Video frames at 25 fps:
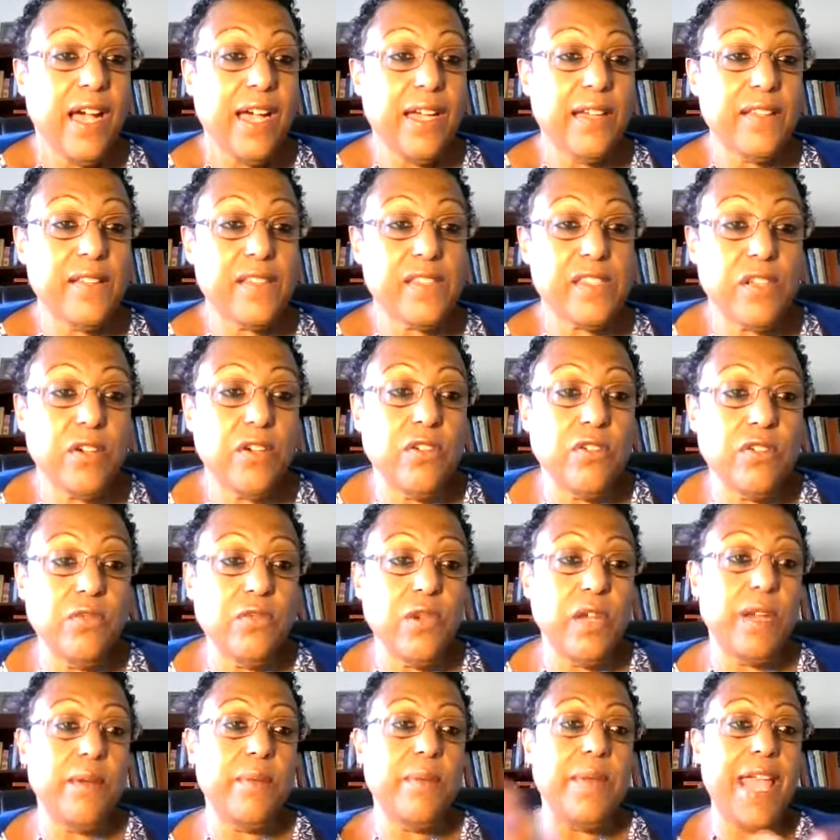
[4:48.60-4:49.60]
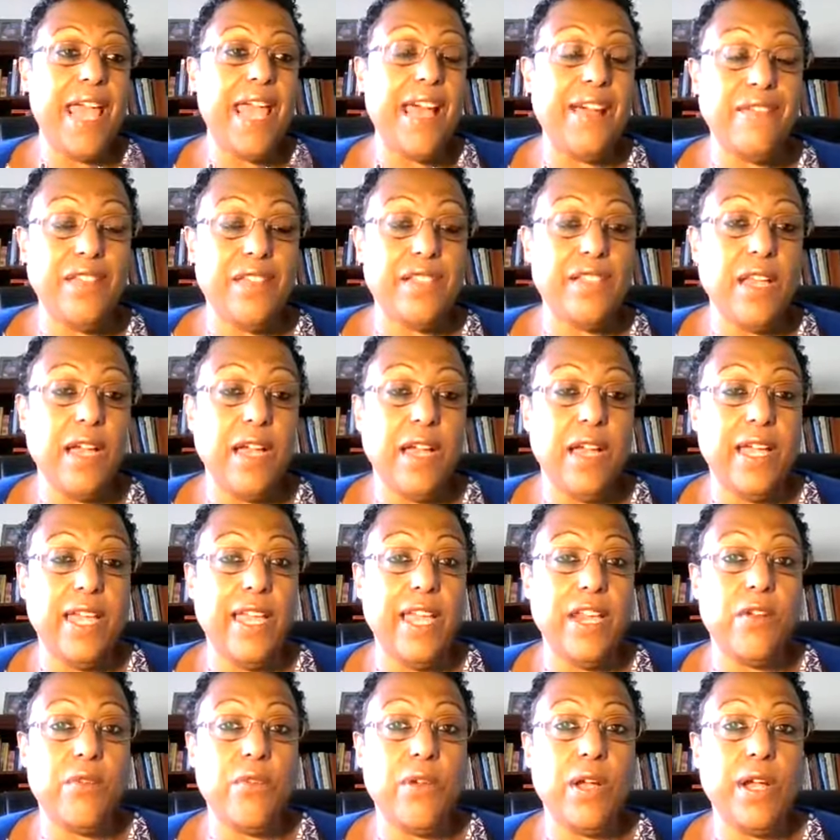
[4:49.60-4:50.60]
So you want to have a
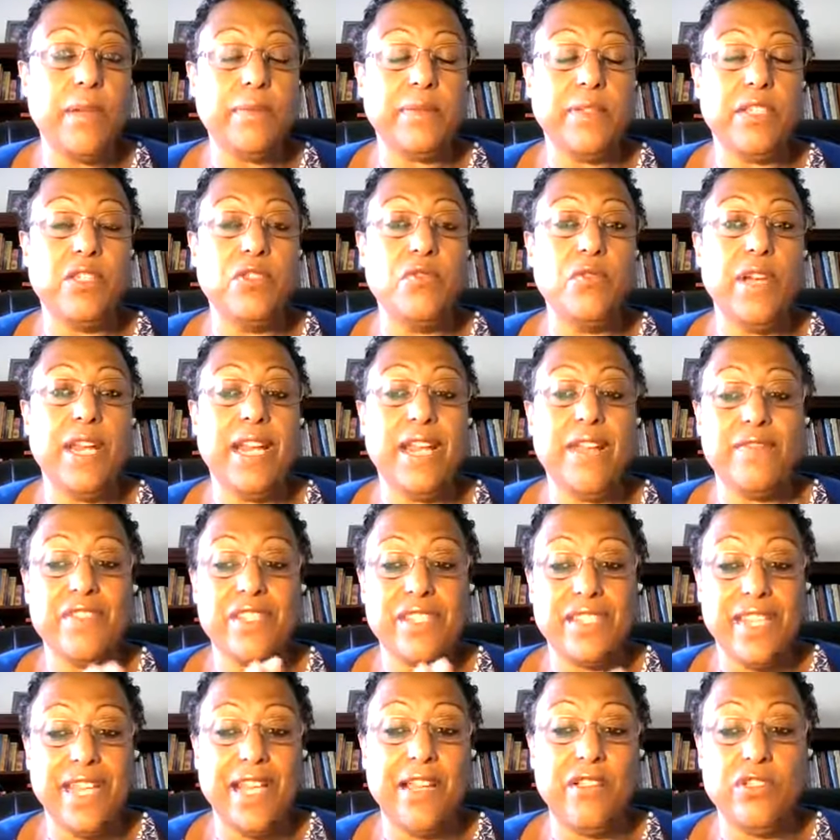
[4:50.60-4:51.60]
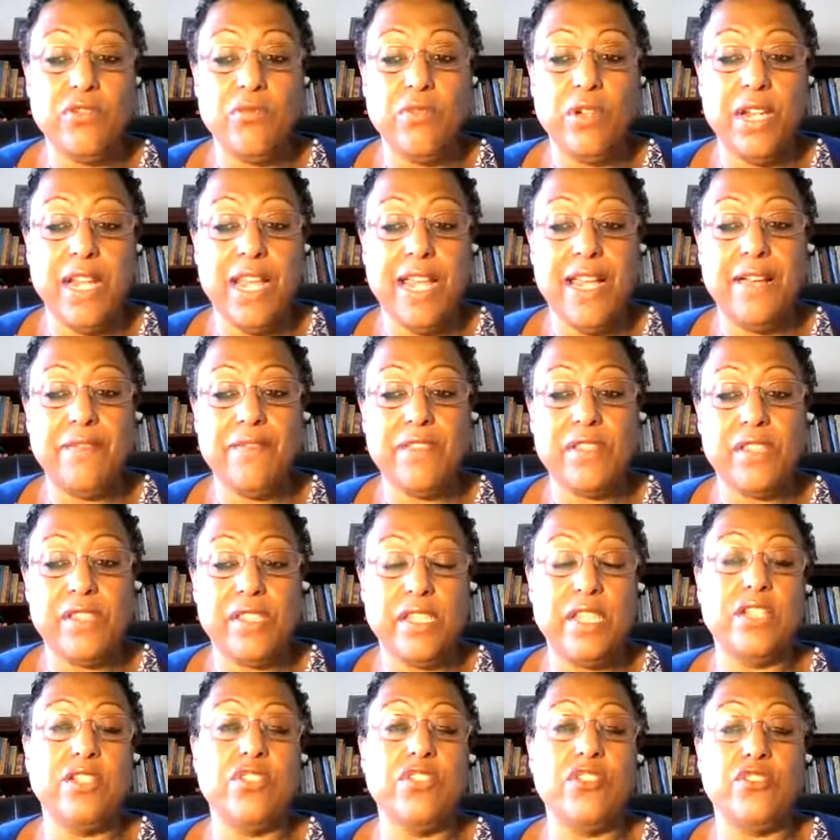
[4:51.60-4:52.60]
interrupt, and you want to have a sound. You want to have a
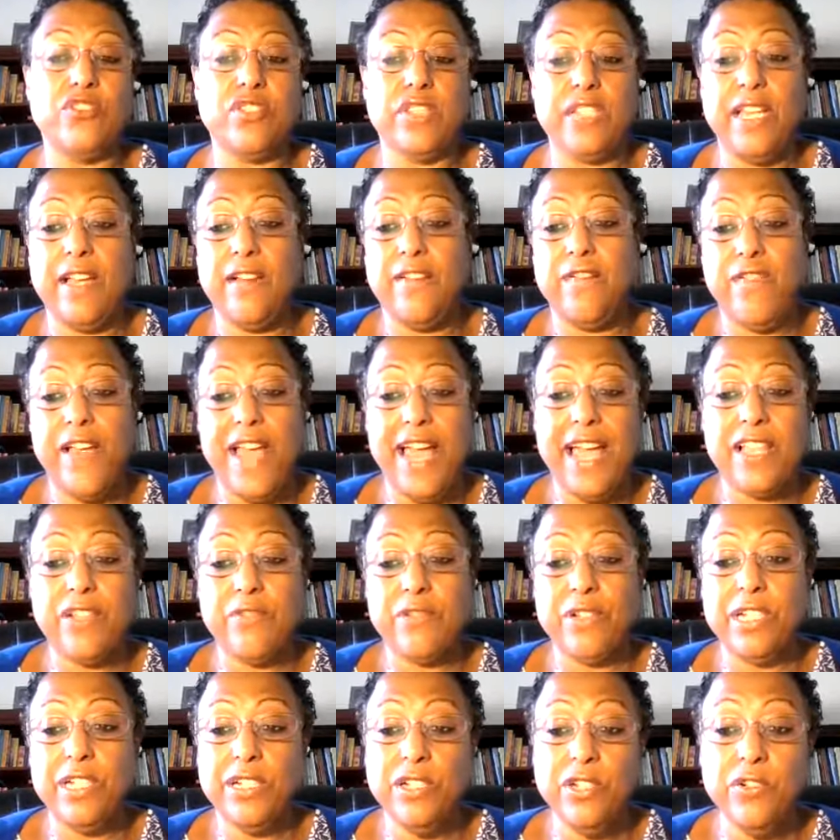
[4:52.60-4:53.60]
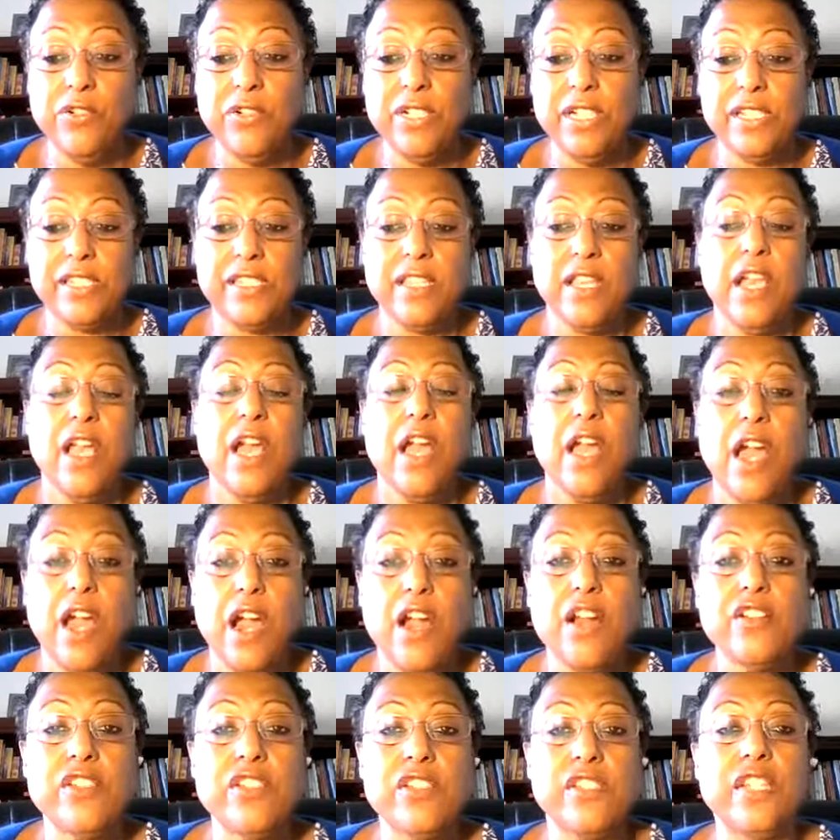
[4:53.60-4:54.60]
signature sound. Valerie Lewis,
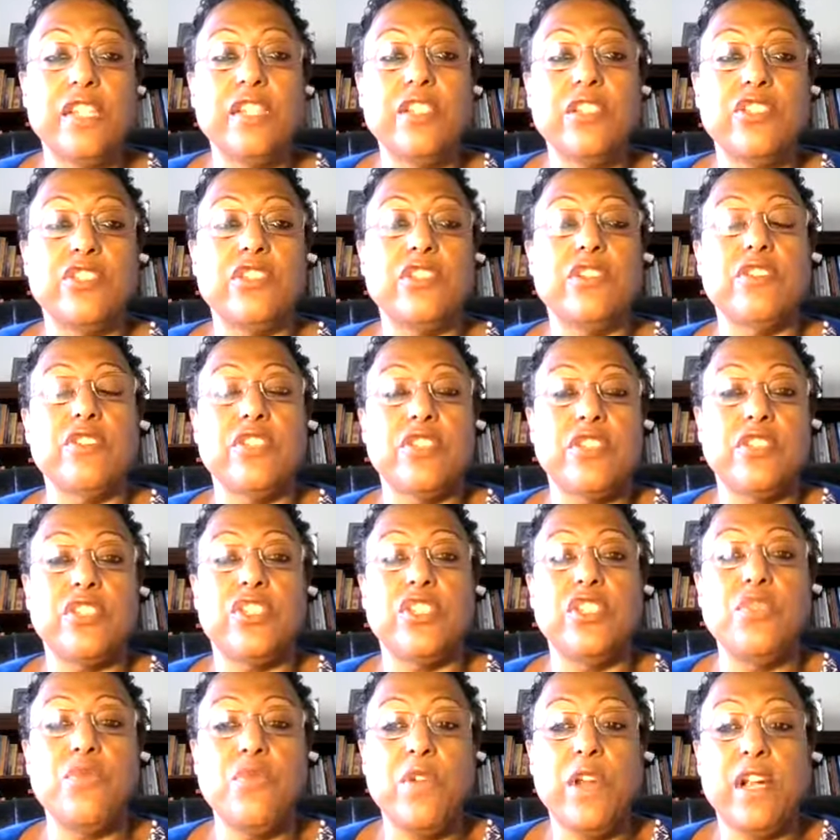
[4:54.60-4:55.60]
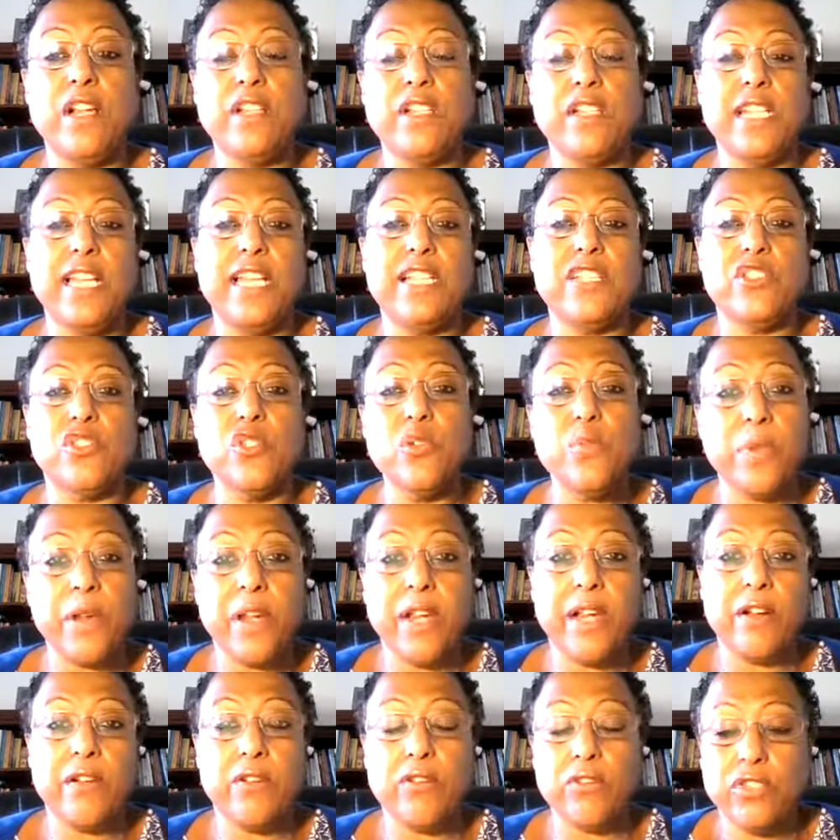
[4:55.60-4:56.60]
her signature is she wears like
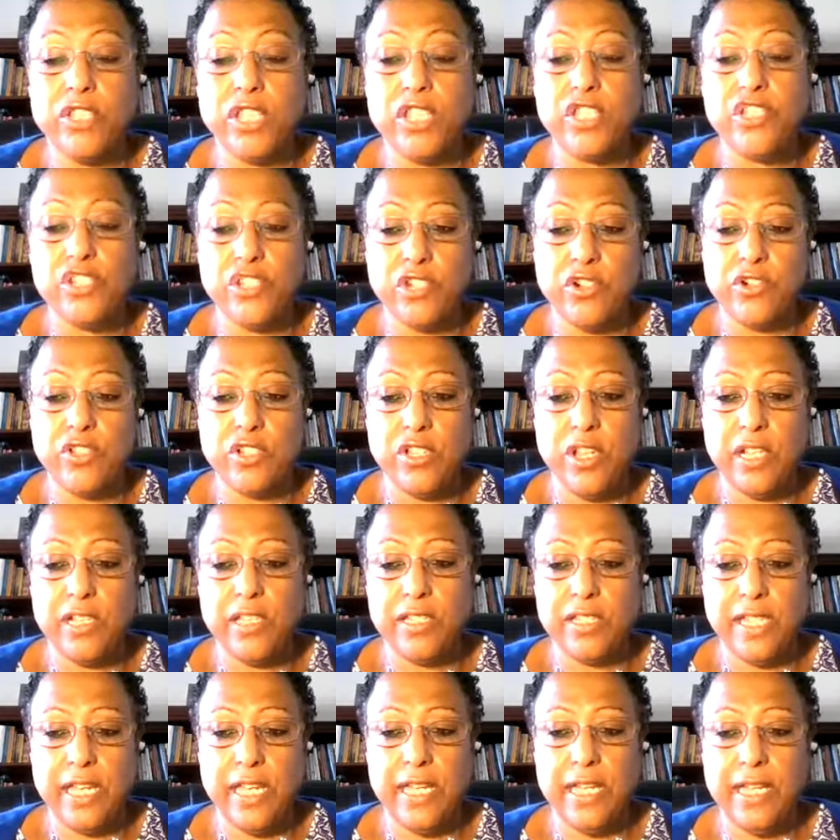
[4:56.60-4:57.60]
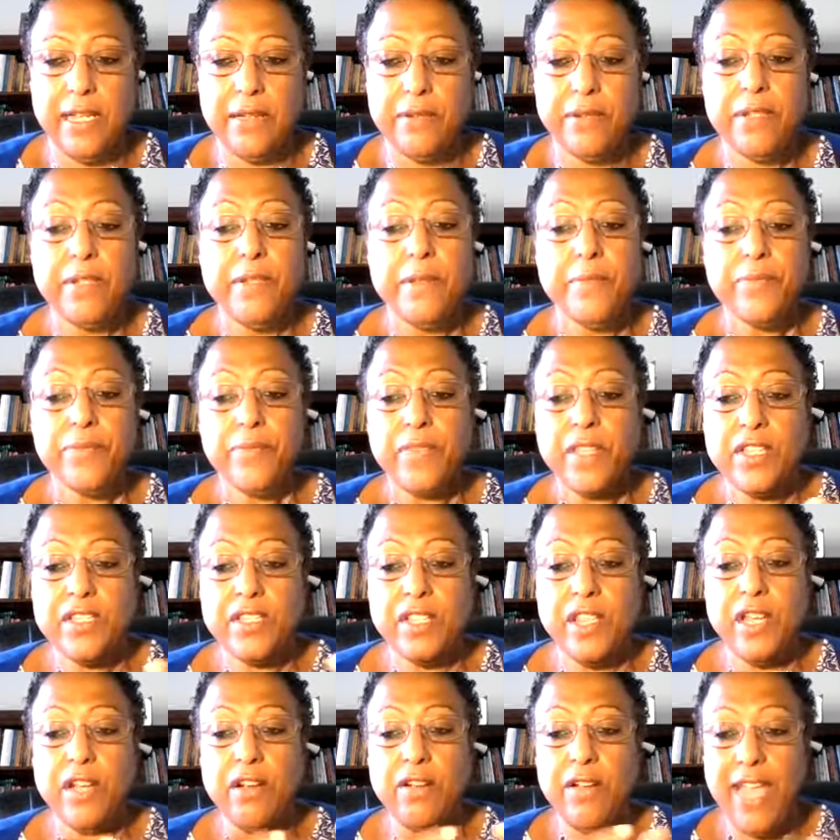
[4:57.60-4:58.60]
superhero t-shirts all the time.
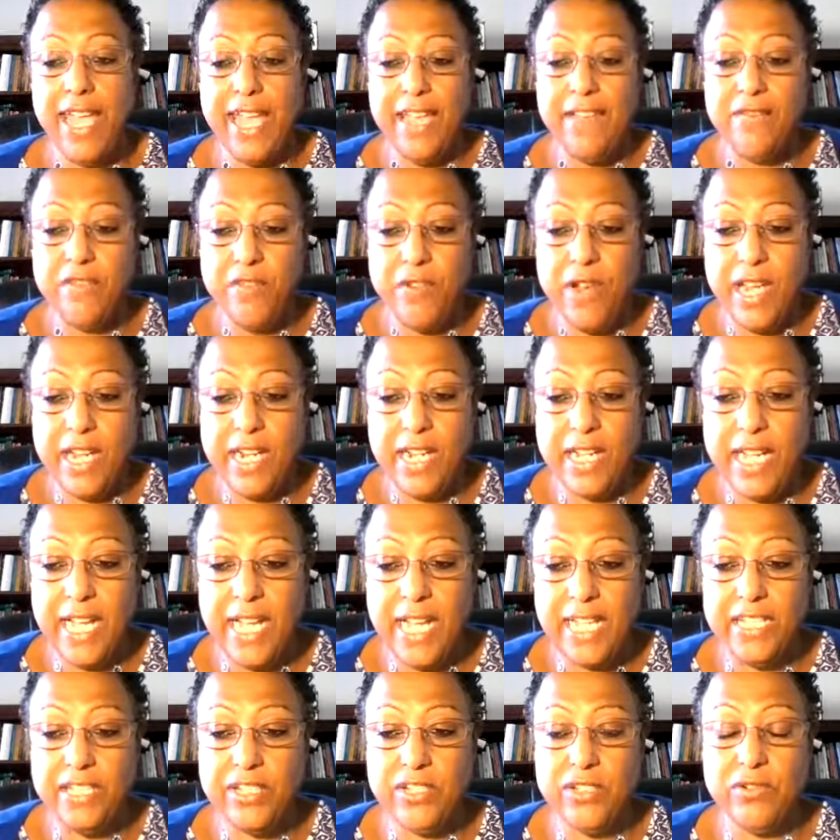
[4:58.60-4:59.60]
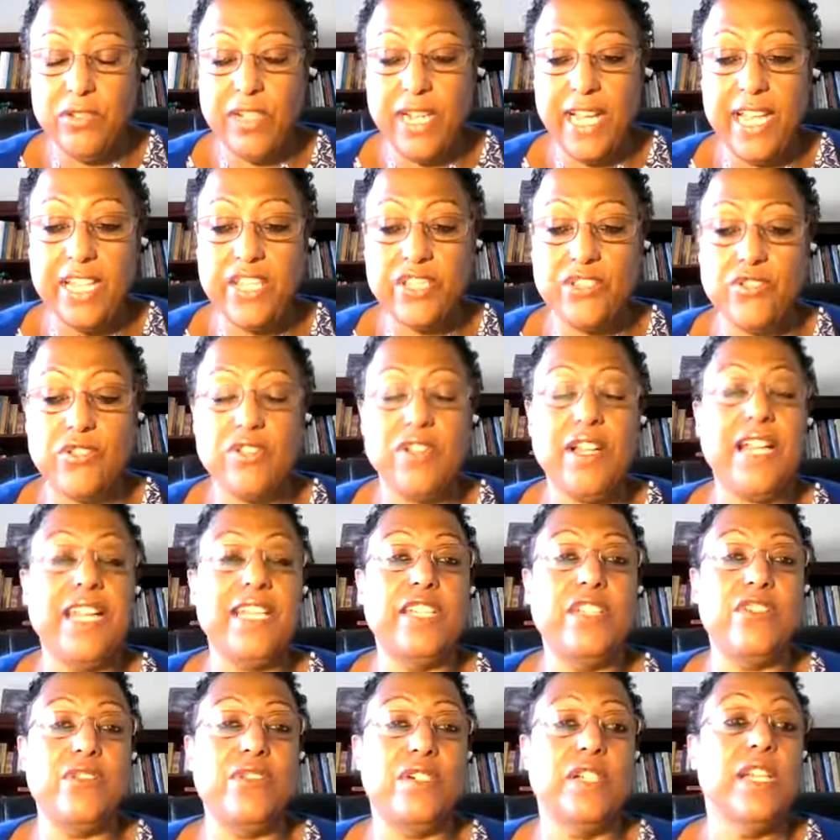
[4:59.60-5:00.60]
So, hey, Veronica, how you doing? Hey, Cheryl, how
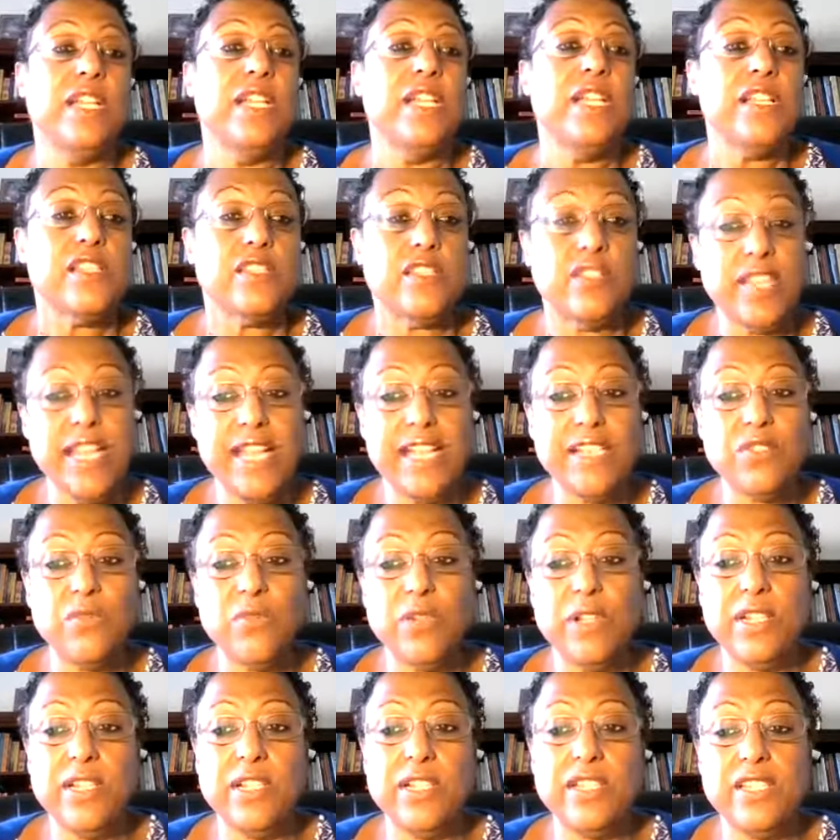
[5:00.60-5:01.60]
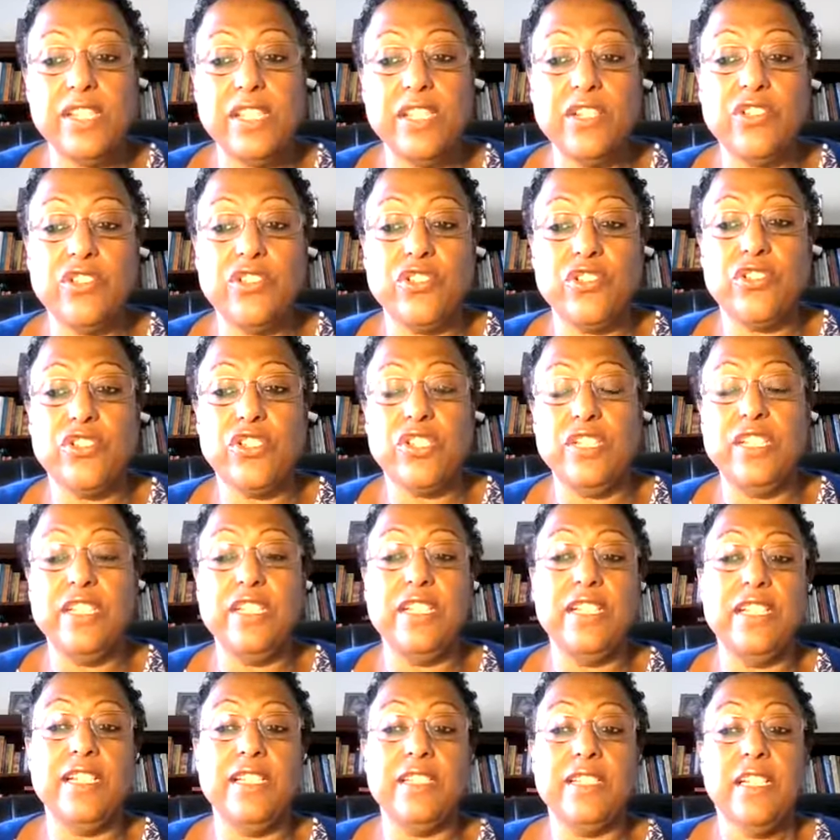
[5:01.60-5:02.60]
you doing? So that's one of the signatures she
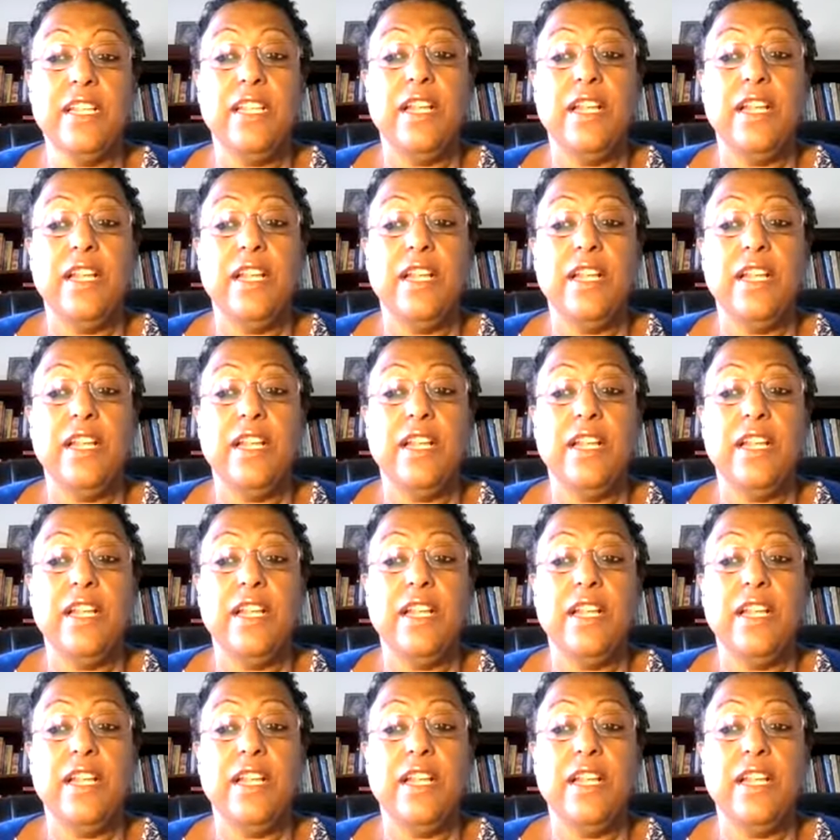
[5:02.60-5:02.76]
does.